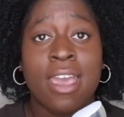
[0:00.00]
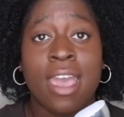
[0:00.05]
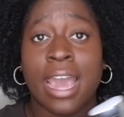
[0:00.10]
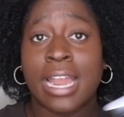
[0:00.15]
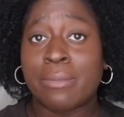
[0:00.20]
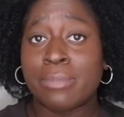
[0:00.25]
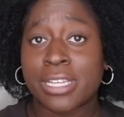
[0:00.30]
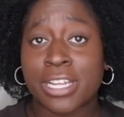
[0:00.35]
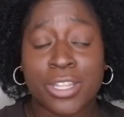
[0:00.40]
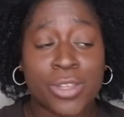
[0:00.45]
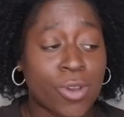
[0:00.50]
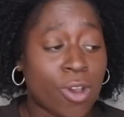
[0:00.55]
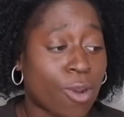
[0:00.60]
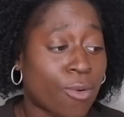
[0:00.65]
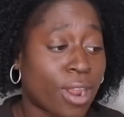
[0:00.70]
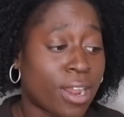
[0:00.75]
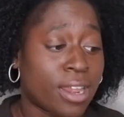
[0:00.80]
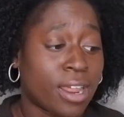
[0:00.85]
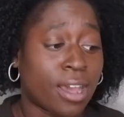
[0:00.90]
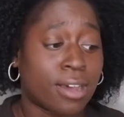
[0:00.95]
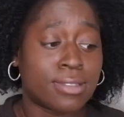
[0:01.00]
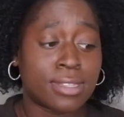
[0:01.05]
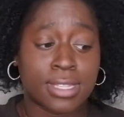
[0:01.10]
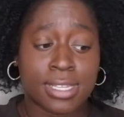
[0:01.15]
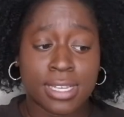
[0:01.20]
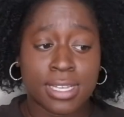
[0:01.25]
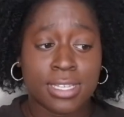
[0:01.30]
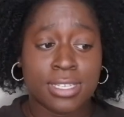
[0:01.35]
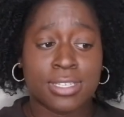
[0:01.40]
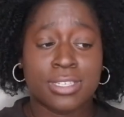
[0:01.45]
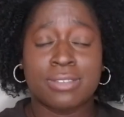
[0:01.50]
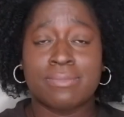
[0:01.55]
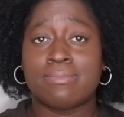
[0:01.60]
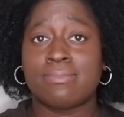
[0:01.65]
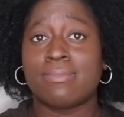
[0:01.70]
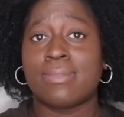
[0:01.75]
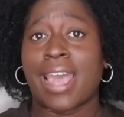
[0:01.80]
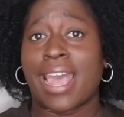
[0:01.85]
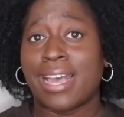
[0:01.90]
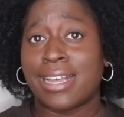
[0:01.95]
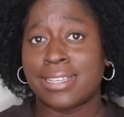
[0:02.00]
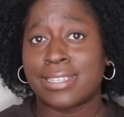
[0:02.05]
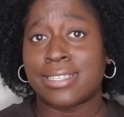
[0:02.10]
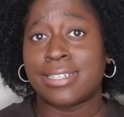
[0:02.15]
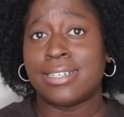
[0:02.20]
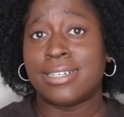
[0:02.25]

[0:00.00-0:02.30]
And I'm telling you all right now, this as